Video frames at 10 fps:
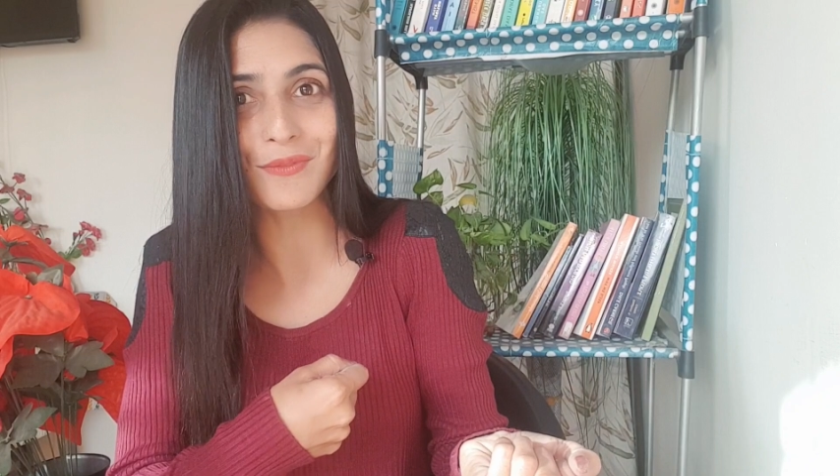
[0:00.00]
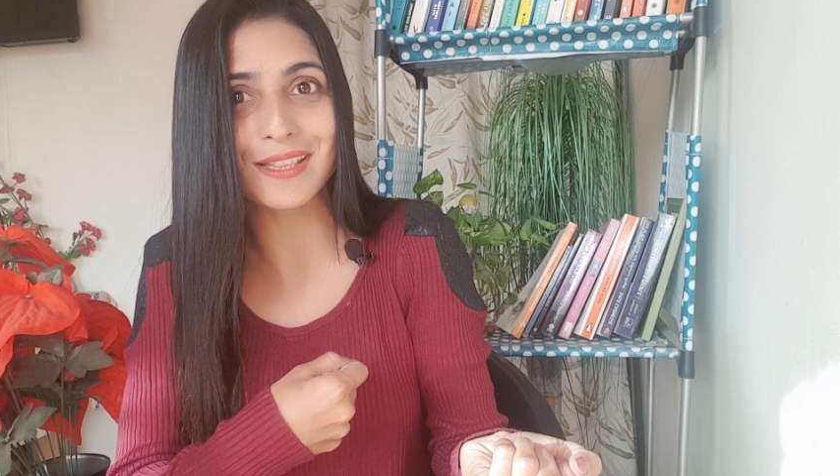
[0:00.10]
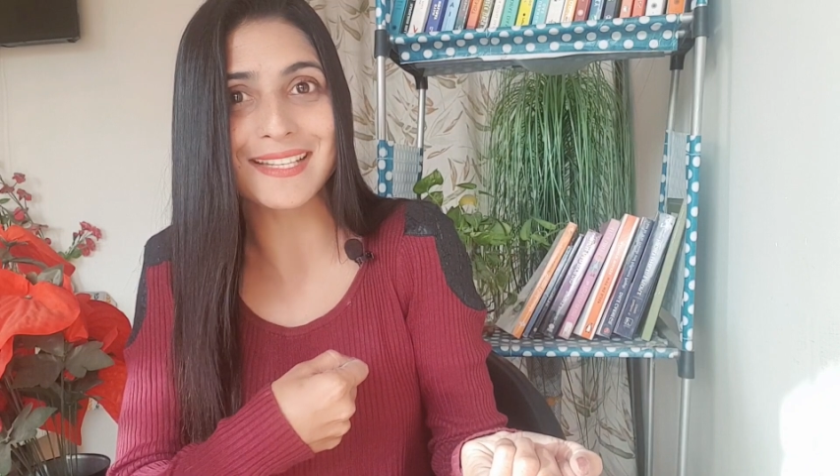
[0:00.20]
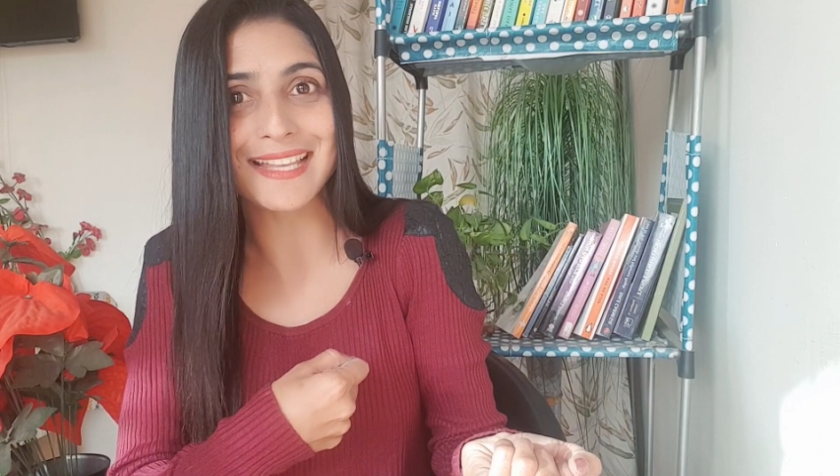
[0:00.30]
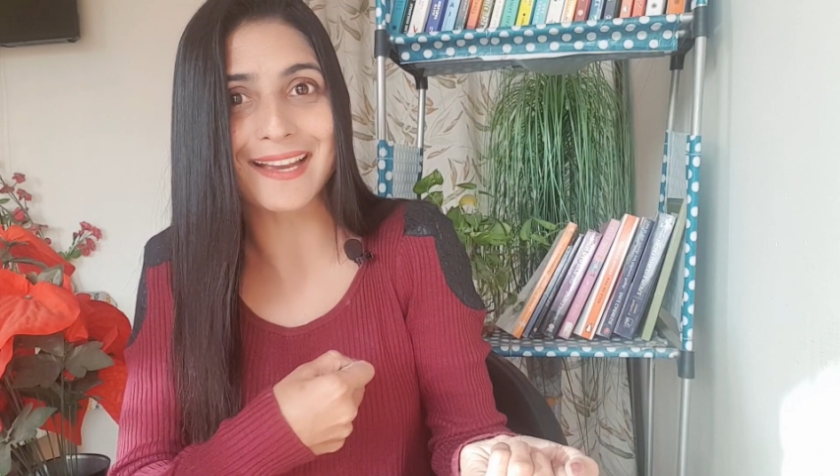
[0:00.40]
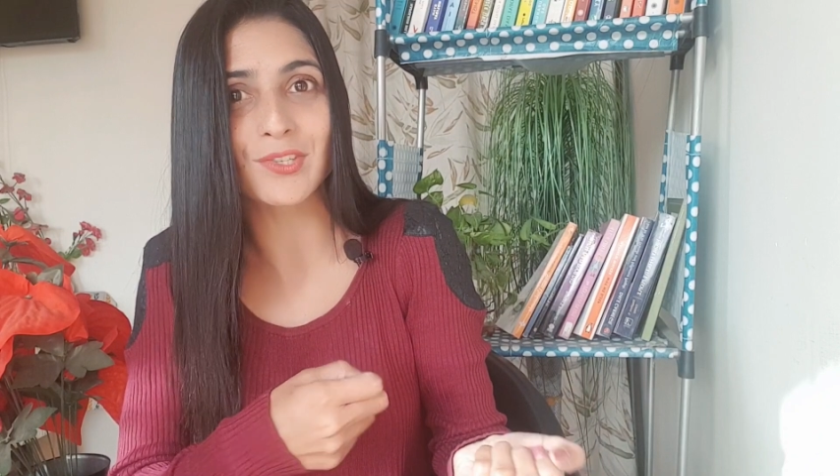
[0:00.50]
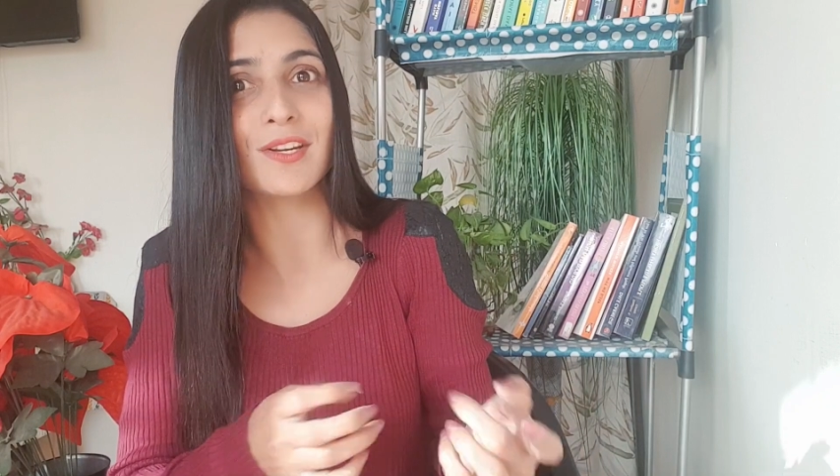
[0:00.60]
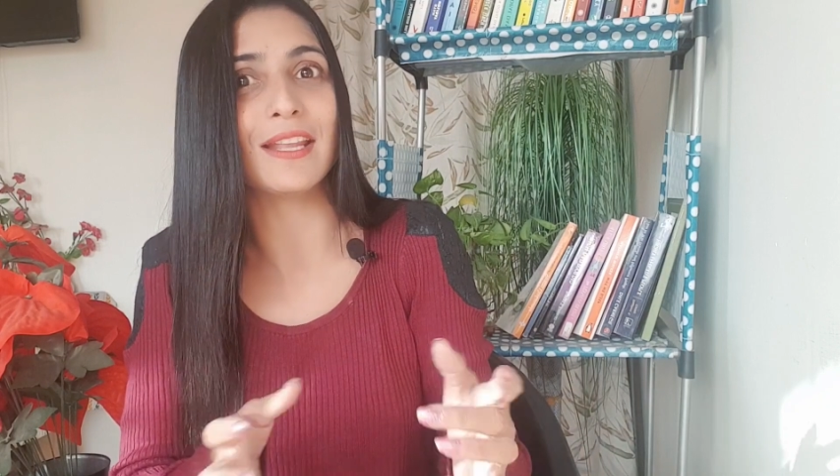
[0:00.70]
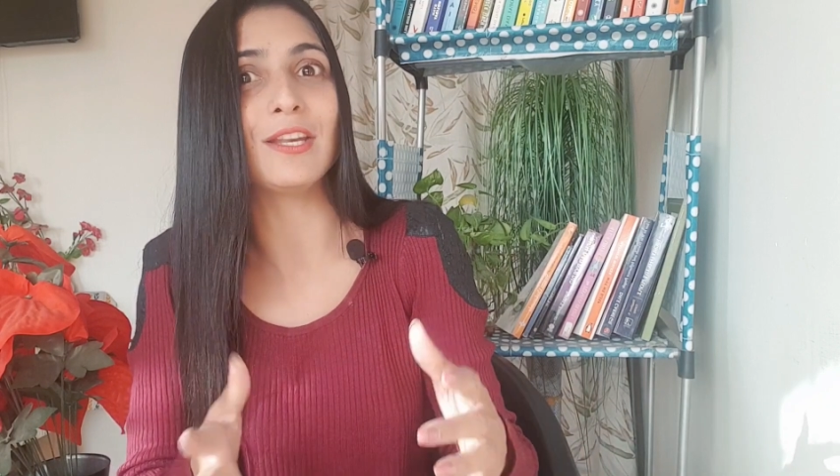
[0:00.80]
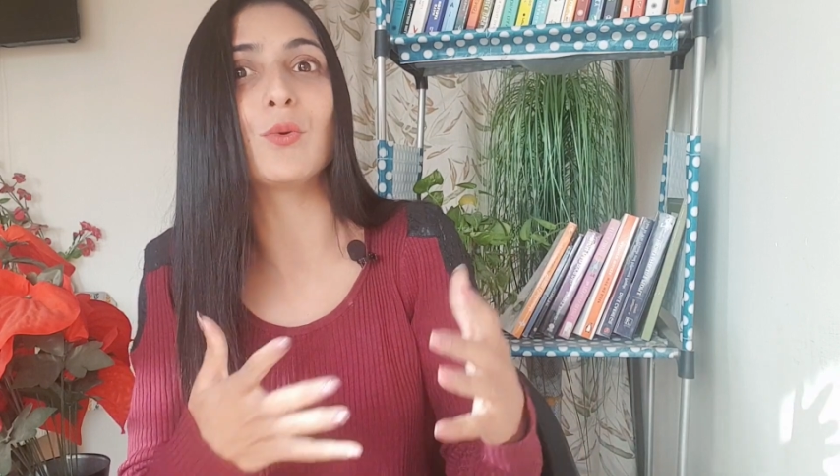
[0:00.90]
with this
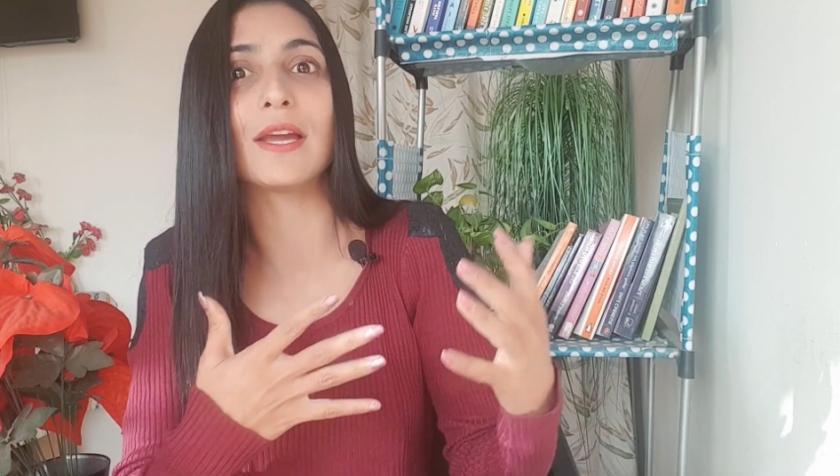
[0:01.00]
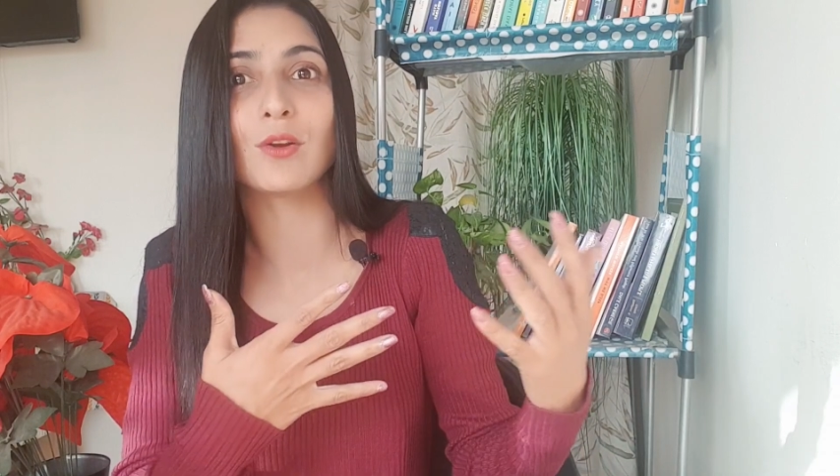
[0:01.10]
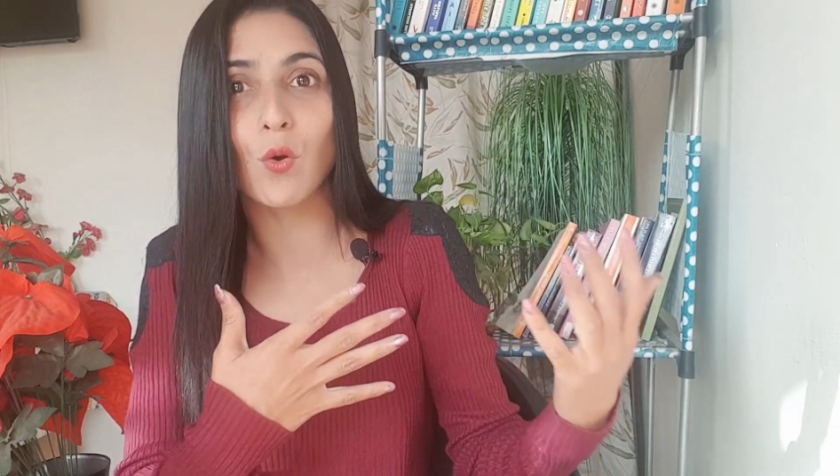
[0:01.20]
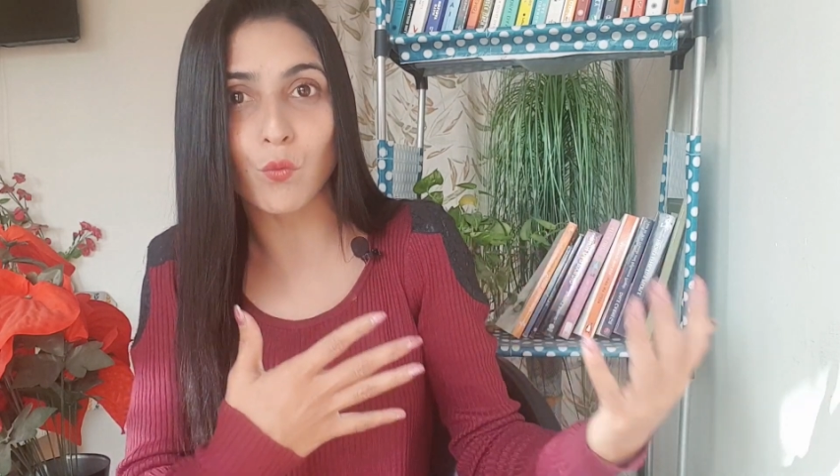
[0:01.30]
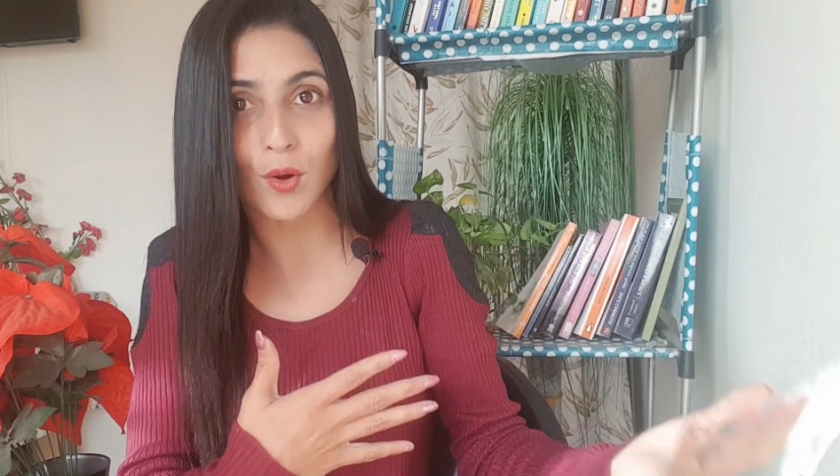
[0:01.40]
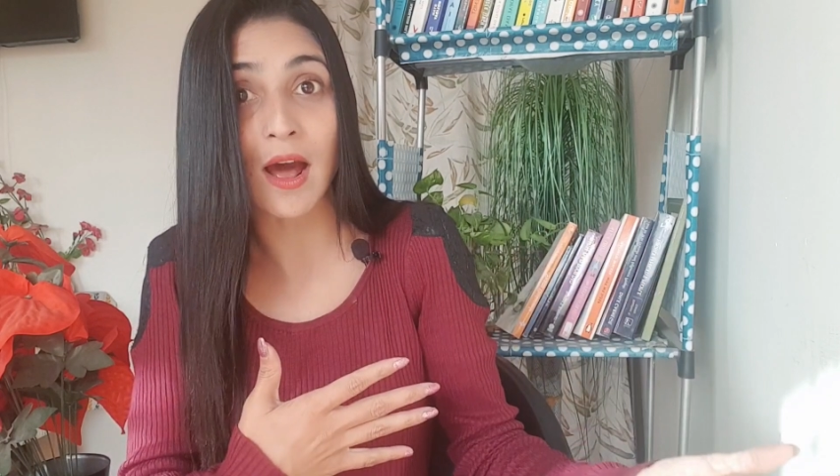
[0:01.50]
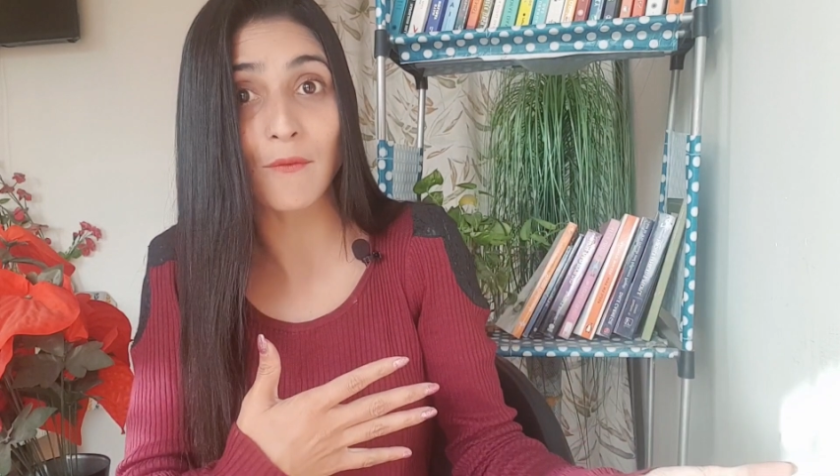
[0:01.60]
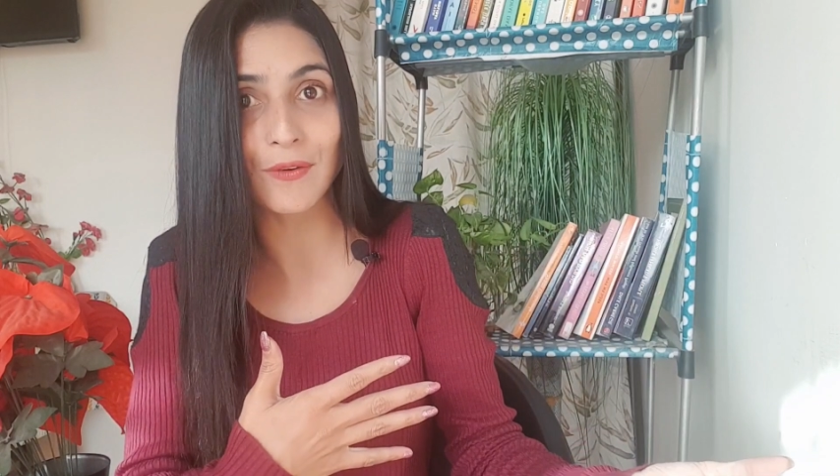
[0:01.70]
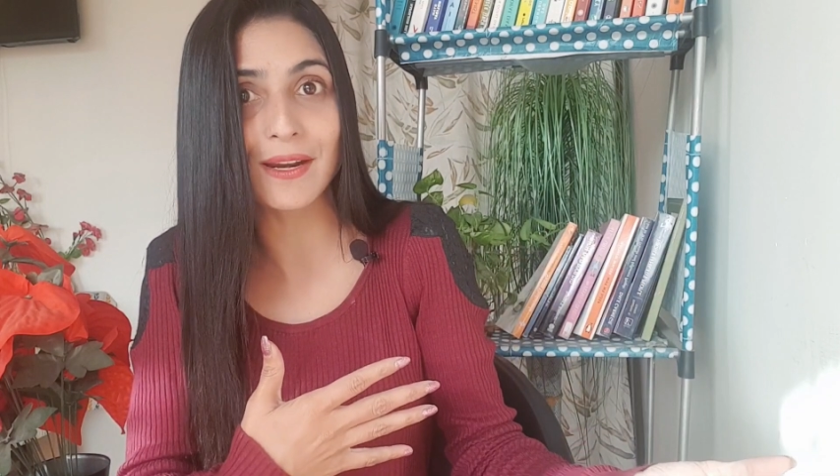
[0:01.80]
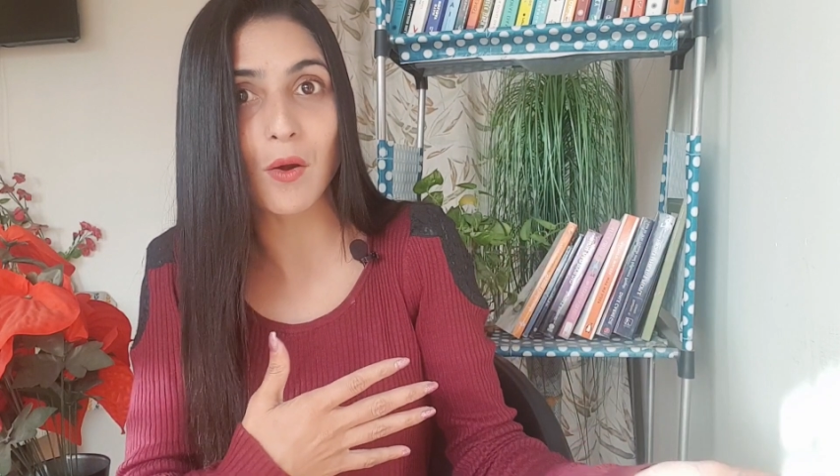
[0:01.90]
action, then you can go for
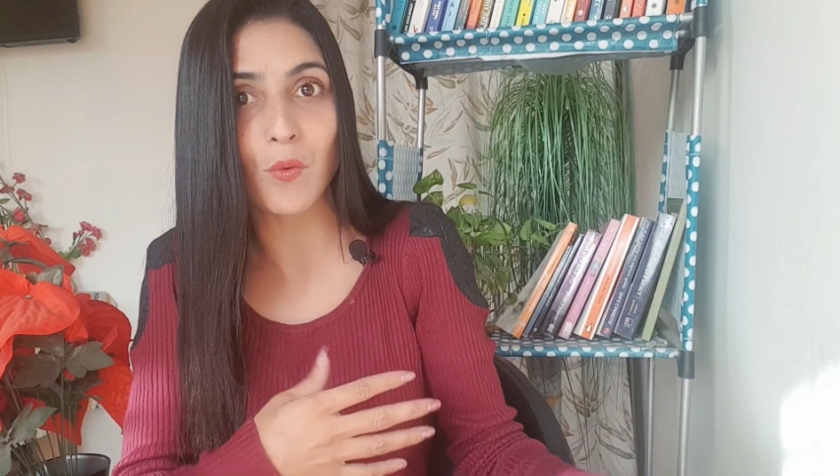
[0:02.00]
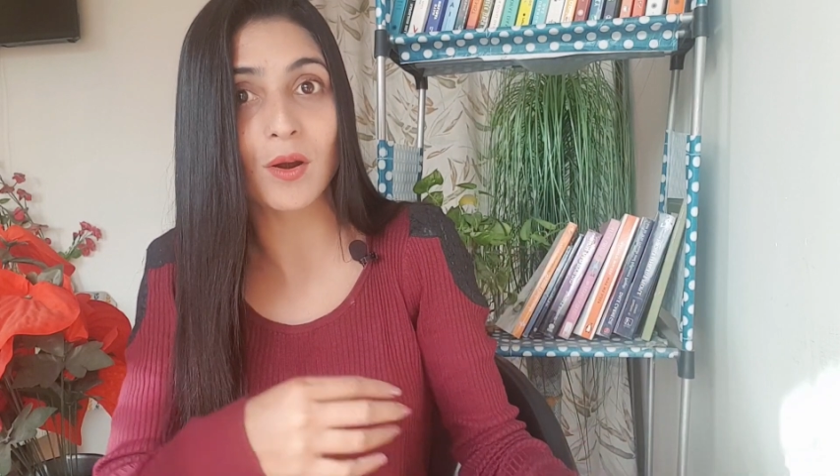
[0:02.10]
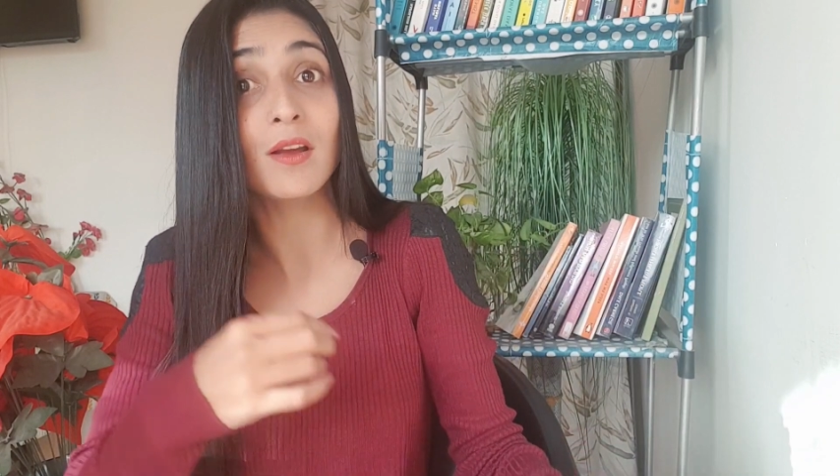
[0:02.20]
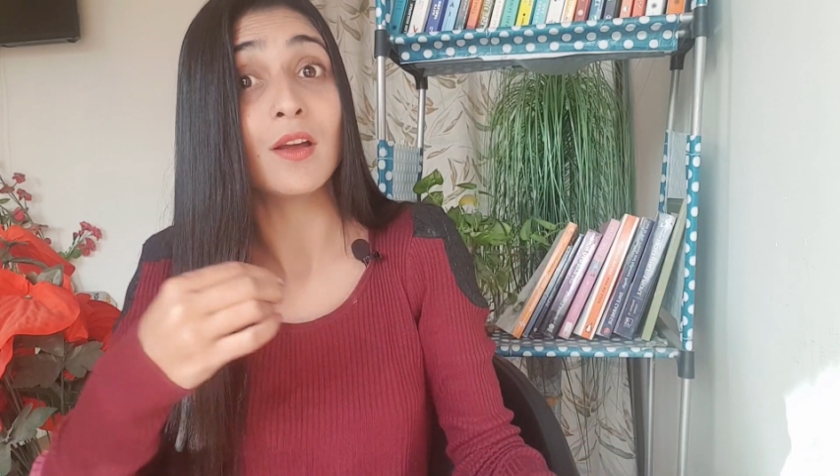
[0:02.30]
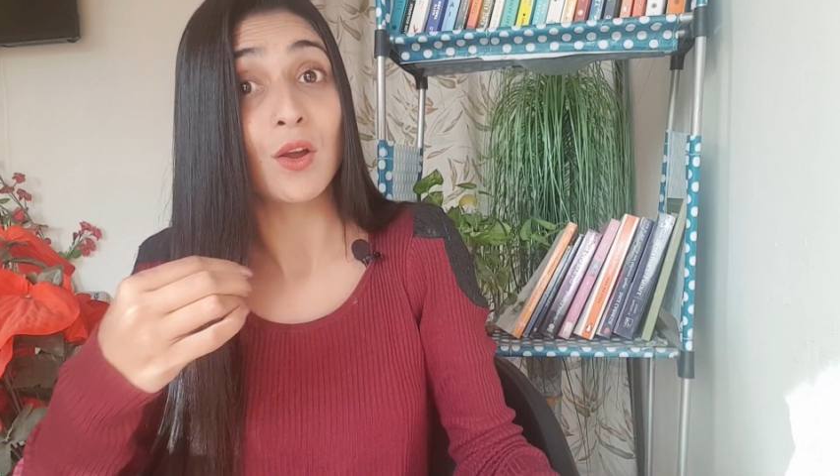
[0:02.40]
half an hour,